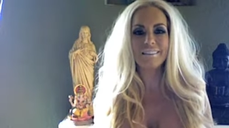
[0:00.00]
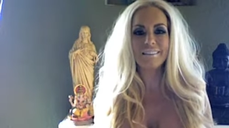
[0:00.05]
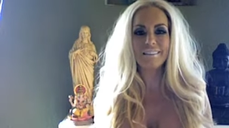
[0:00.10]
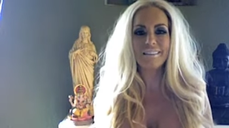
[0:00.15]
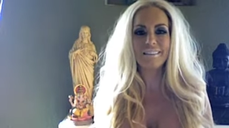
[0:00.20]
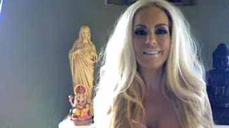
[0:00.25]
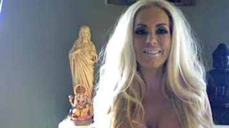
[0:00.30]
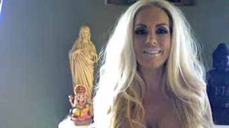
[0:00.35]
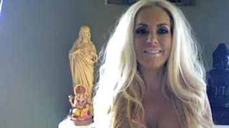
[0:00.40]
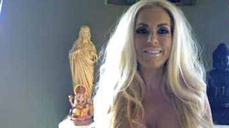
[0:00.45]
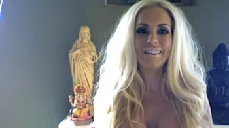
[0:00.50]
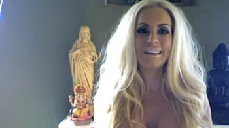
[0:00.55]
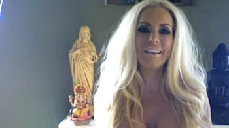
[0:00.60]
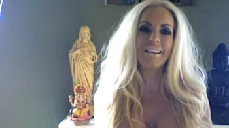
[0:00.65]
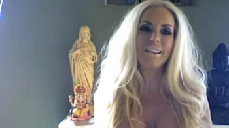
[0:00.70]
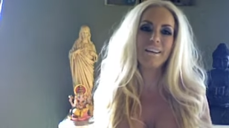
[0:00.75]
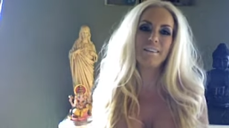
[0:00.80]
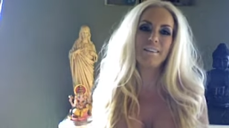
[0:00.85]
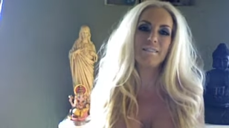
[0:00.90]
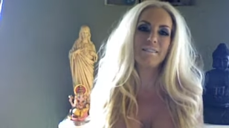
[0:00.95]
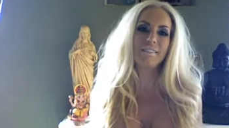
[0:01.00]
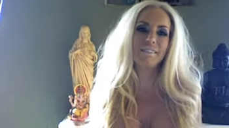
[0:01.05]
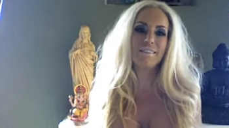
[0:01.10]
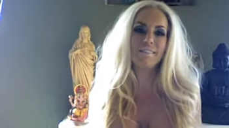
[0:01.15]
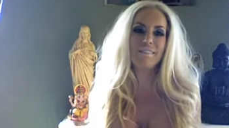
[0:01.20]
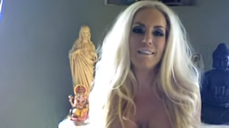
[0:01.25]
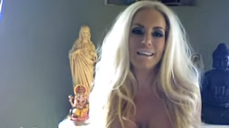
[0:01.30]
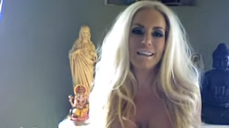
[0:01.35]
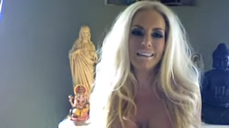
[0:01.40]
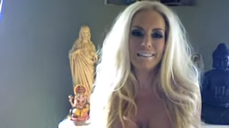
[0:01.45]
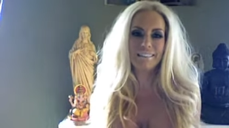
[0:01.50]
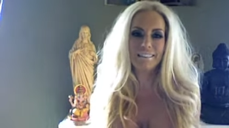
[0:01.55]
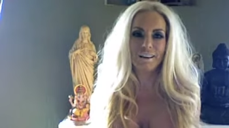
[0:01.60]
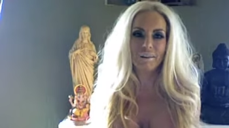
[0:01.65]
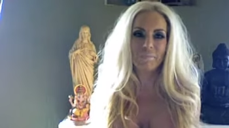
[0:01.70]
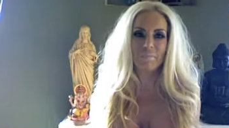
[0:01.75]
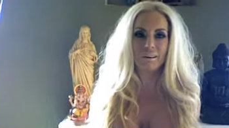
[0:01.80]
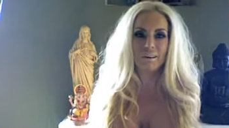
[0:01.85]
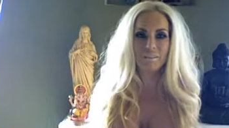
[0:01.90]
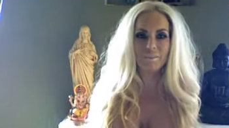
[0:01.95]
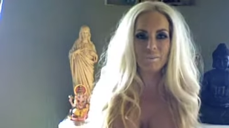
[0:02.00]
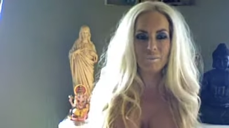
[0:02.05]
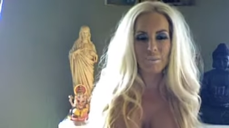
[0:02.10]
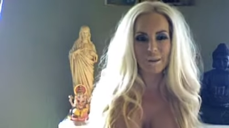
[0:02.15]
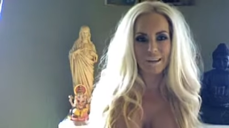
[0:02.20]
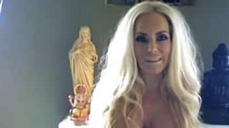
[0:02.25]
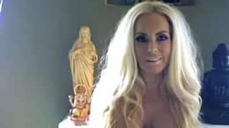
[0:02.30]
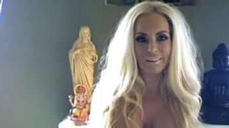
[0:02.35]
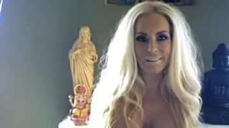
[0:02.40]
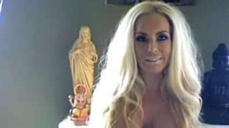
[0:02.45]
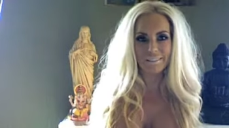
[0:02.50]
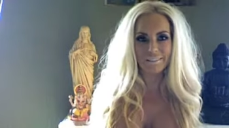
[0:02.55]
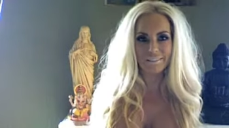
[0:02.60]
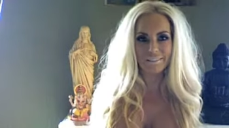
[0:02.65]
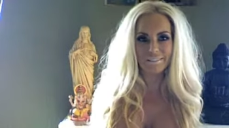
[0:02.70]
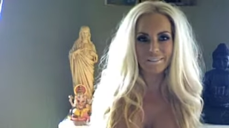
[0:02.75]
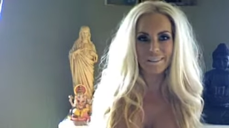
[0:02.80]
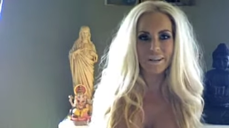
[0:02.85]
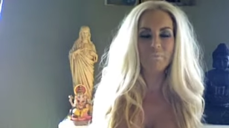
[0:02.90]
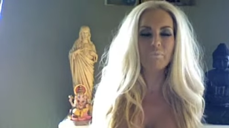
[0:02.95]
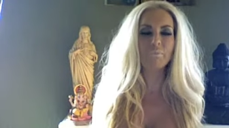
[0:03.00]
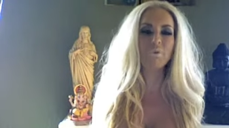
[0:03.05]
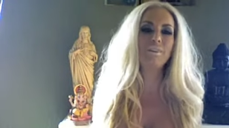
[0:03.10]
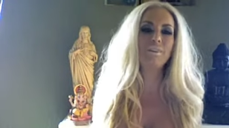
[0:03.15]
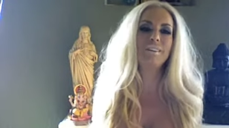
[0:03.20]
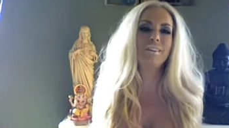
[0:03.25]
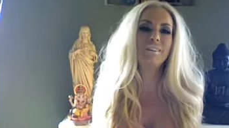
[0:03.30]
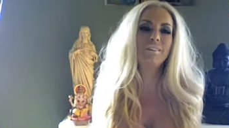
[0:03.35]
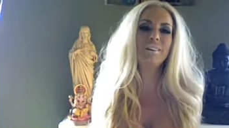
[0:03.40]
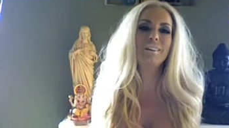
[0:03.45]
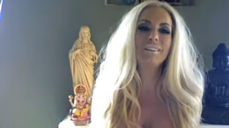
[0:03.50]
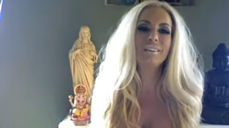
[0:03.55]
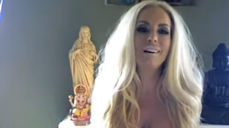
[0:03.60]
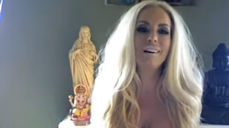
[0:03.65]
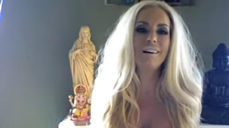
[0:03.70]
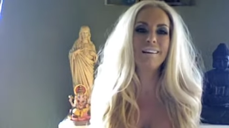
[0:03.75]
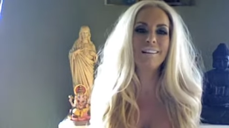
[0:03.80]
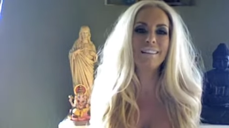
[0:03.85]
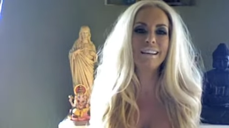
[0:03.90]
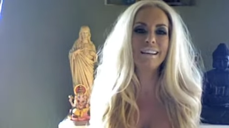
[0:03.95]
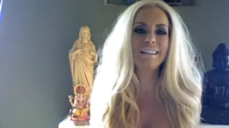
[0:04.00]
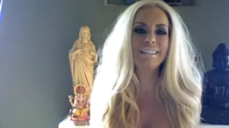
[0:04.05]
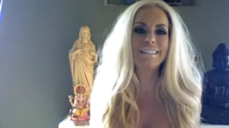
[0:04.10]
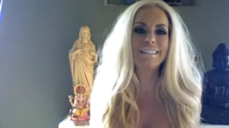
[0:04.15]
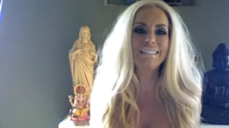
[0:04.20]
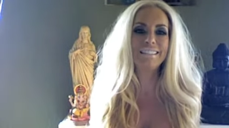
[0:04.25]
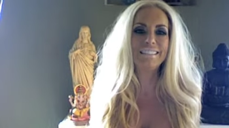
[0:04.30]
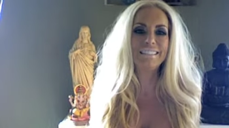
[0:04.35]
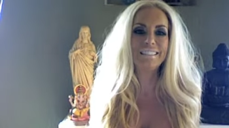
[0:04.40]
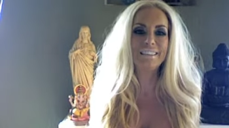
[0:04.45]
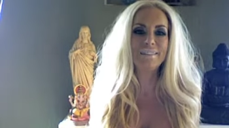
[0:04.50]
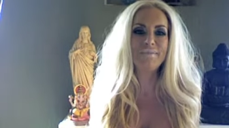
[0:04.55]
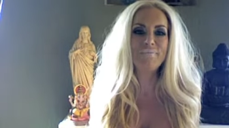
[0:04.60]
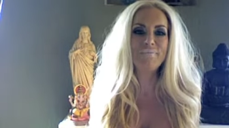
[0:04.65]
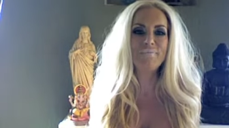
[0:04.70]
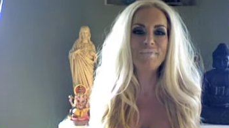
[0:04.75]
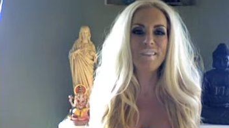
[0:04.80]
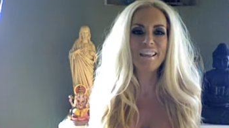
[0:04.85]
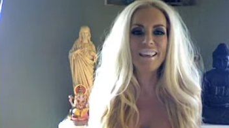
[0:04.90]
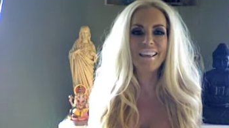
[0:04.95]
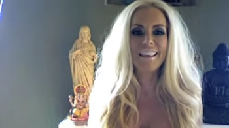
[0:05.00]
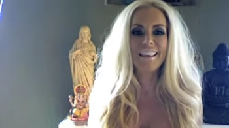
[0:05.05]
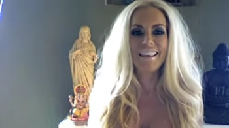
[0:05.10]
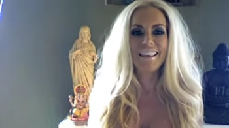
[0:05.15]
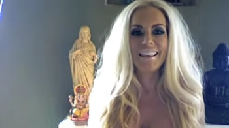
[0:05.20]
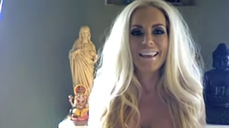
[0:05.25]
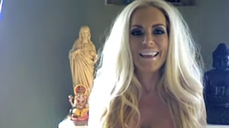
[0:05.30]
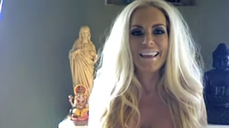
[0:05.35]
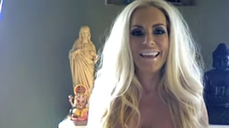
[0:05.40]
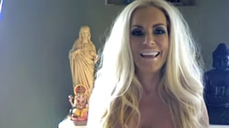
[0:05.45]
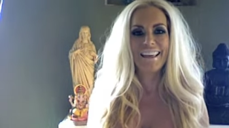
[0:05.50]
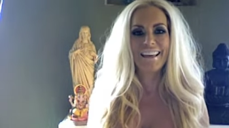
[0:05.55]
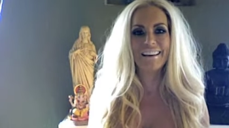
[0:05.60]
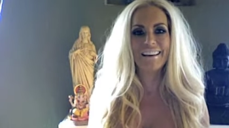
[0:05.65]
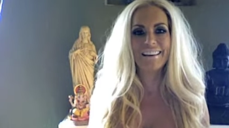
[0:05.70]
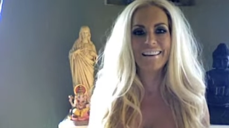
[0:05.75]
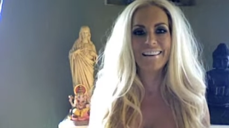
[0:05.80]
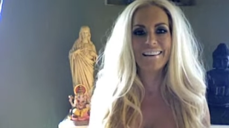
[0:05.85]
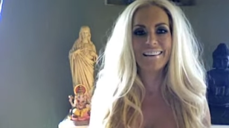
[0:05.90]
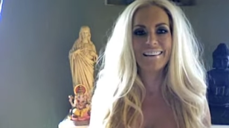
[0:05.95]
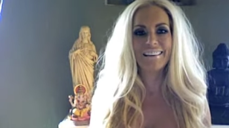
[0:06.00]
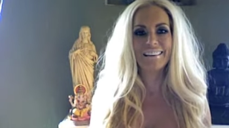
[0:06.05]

It's I know you can't tell, but it's winter, and we're nearing the holiday season, and